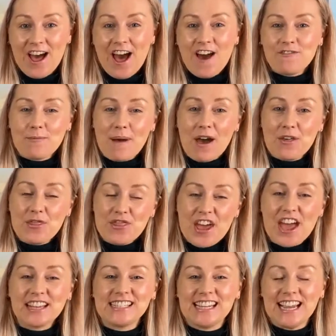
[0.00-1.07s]
of about
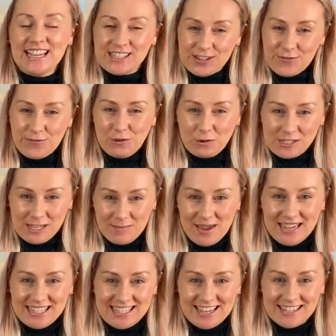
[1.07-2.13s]
30 to 40
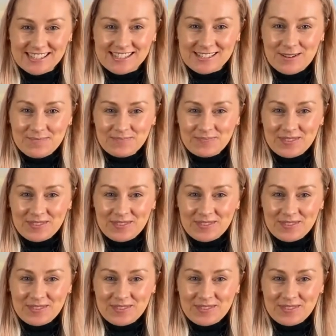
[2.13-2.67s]
metres.